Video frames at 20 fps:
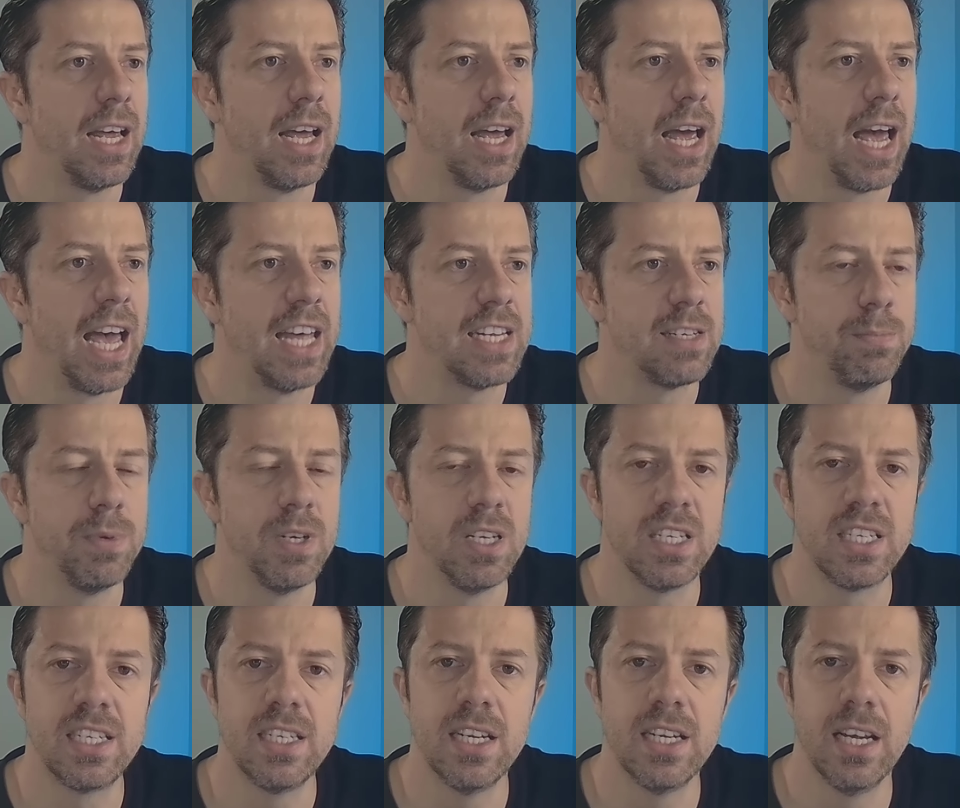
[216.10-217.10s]
has been
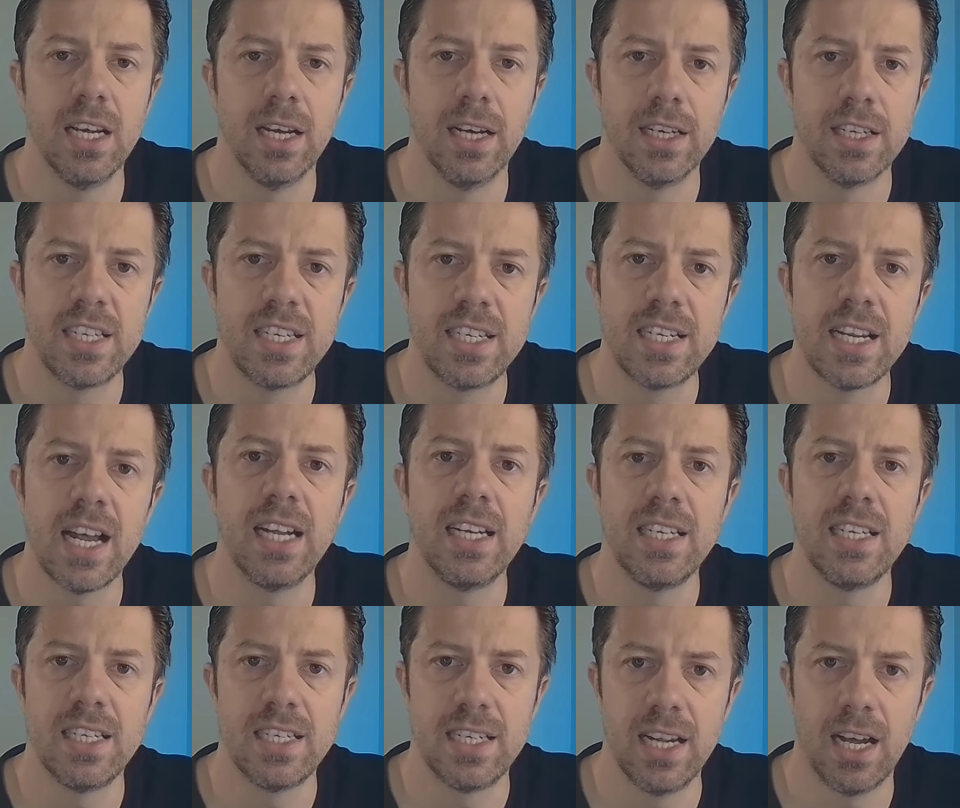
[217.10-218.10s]

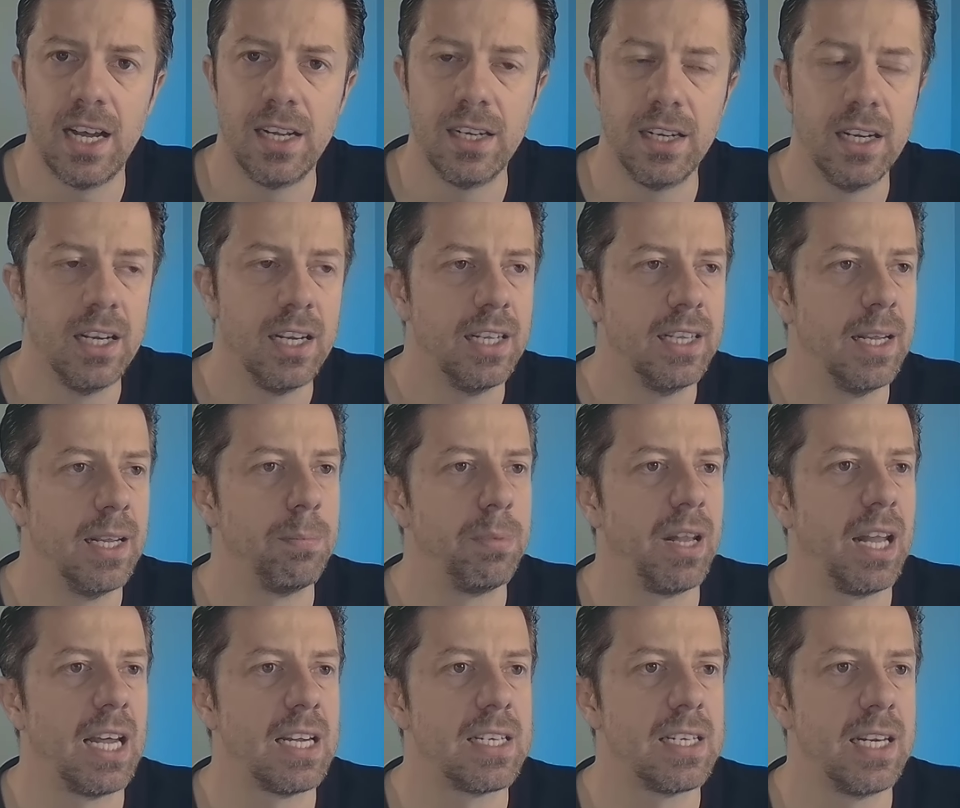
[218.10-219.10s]
studies done that
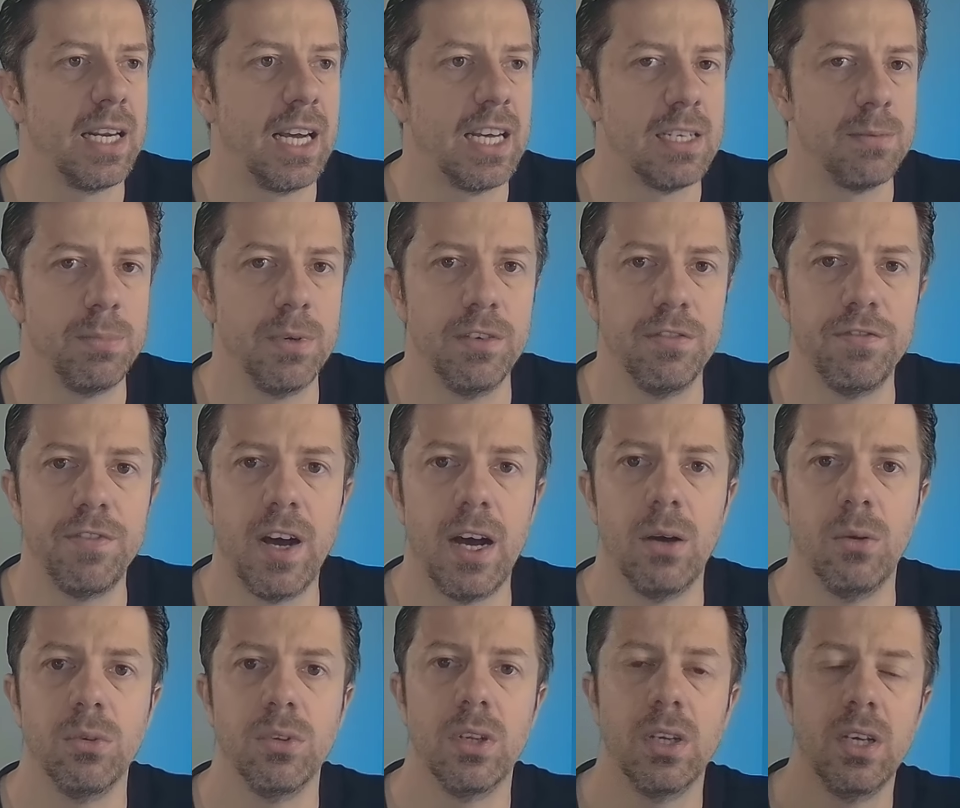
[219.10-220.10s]
plastic has been
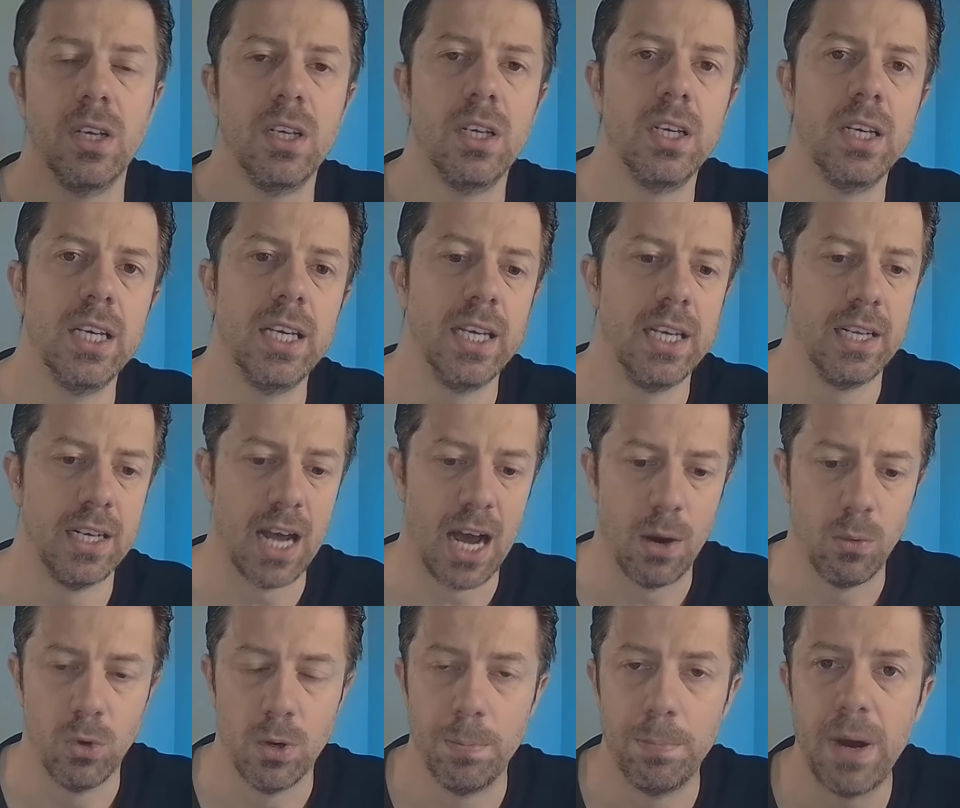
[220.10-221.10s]
found in
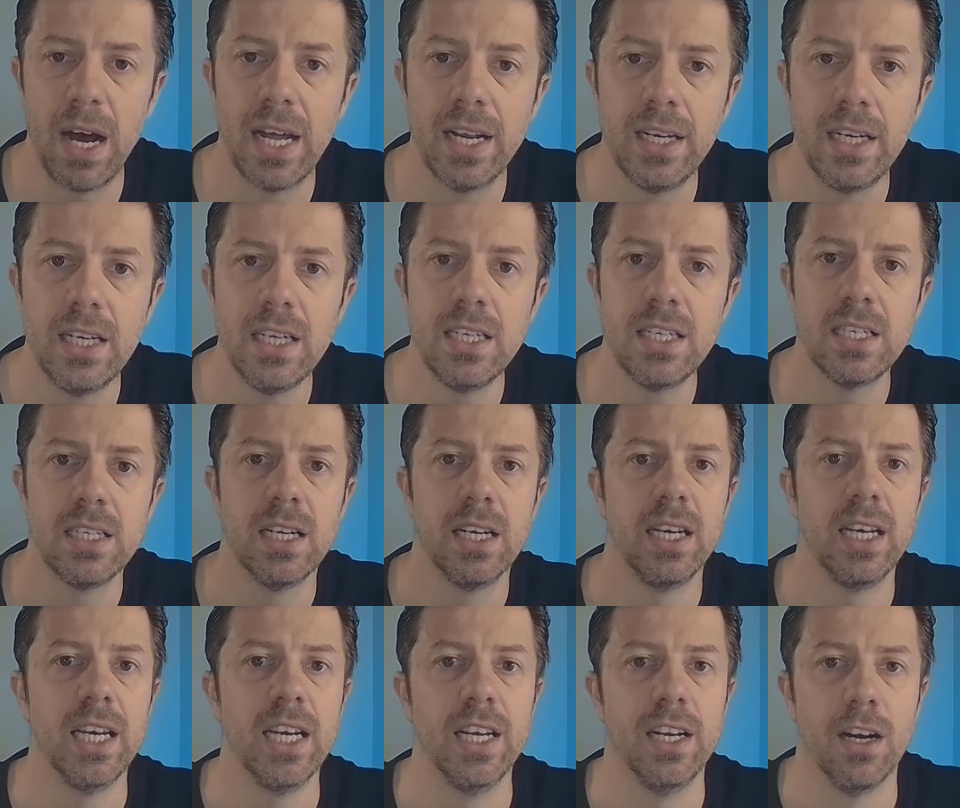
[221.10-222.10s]
our bodies,
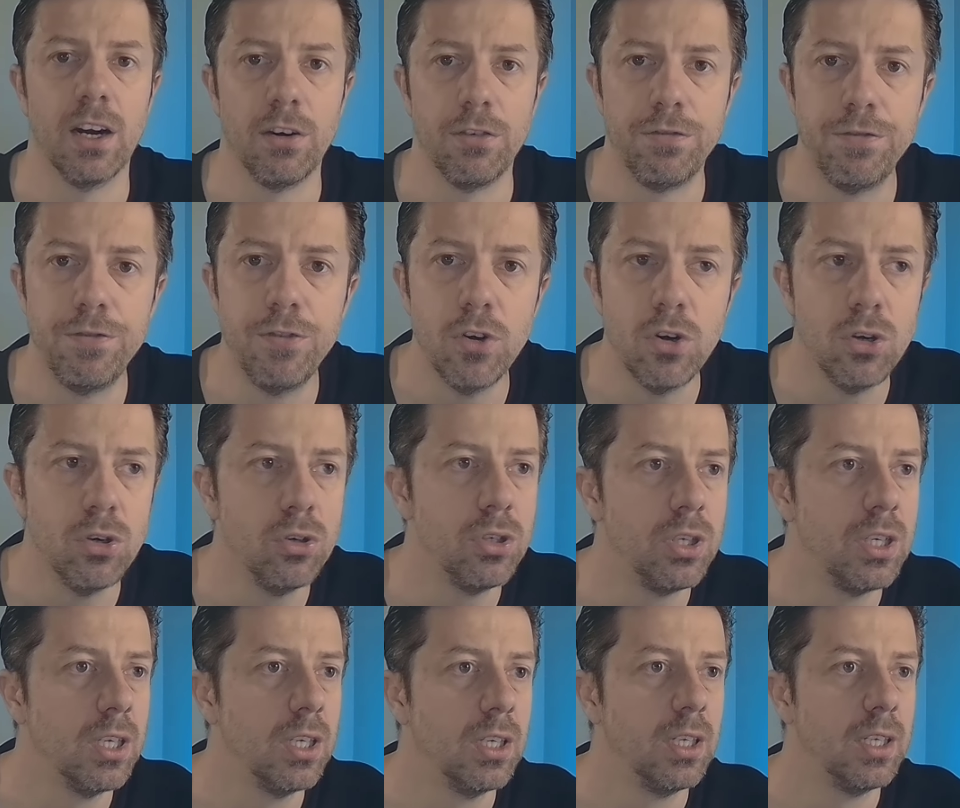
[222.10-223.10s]
in our
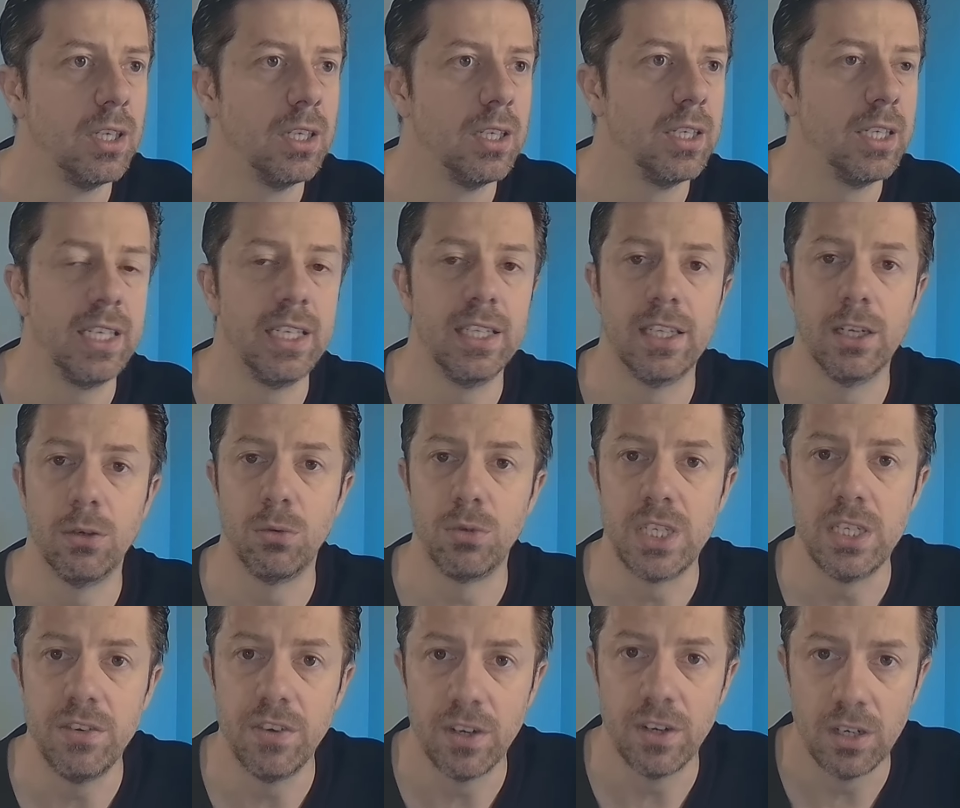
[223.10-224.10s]
food. There was
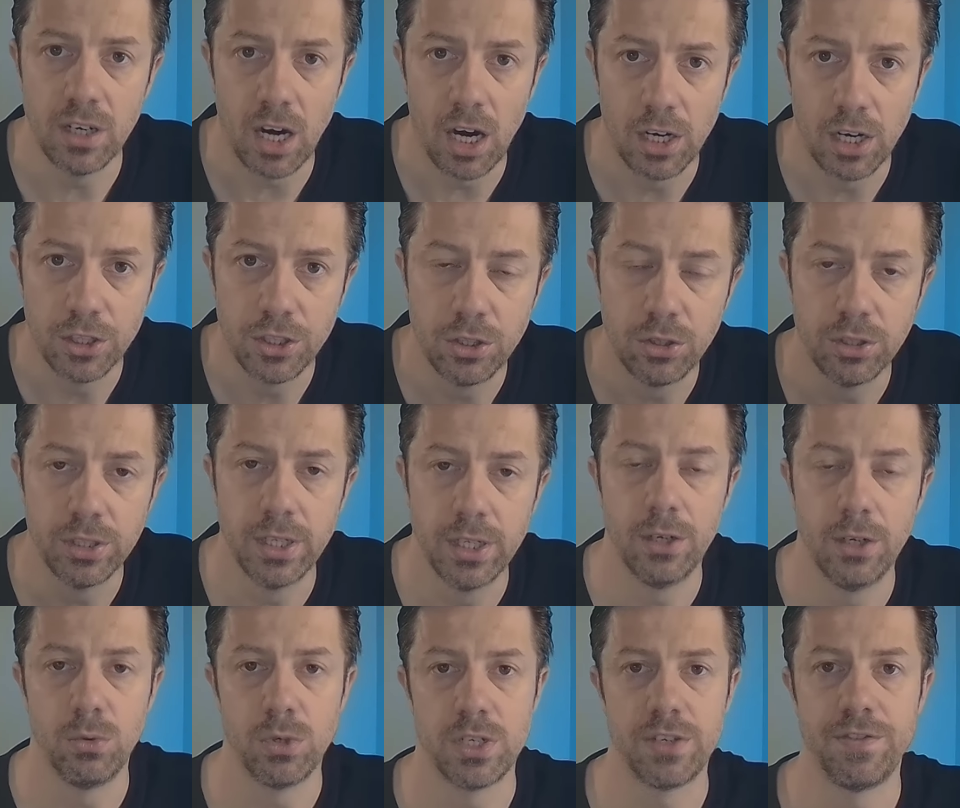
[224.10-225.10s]
even an article that
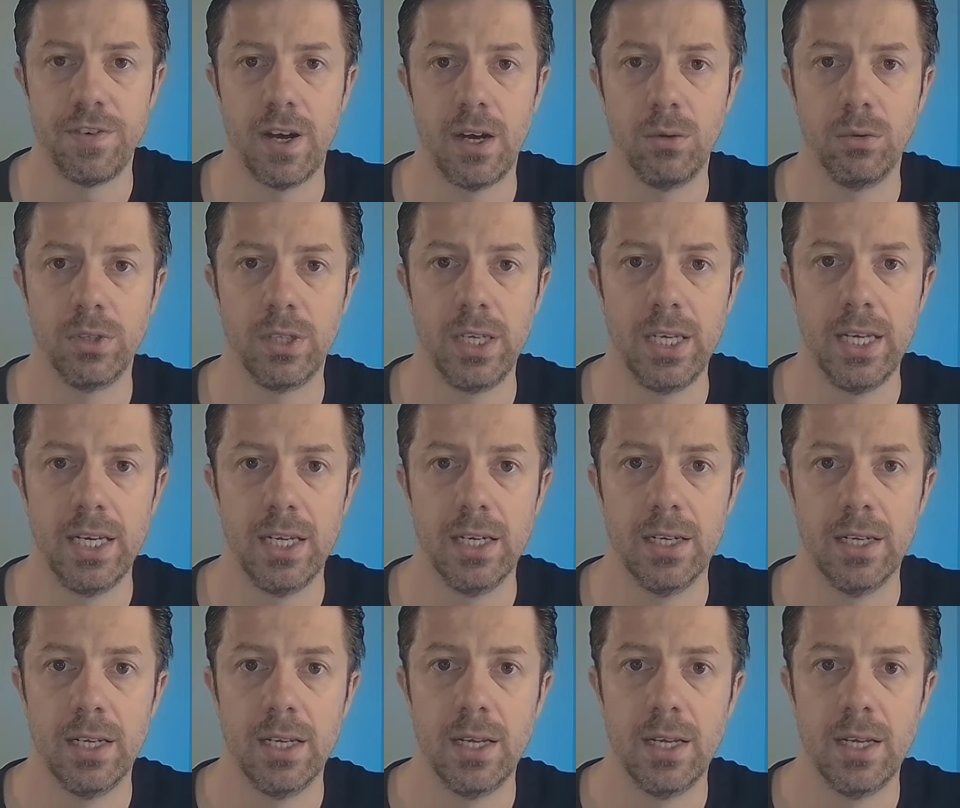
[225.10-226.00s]
it was found in